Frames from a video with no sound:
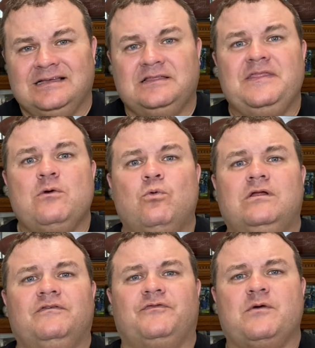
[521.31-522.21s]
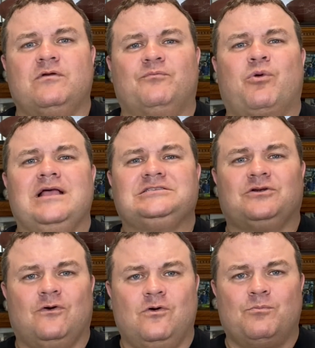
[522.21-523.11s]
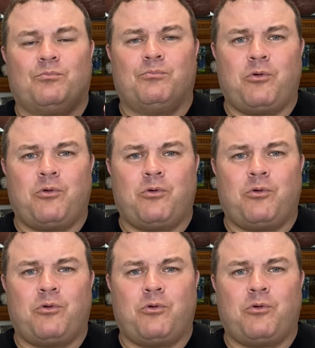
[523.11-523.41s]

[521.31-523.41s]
than they would have if they would have priced their home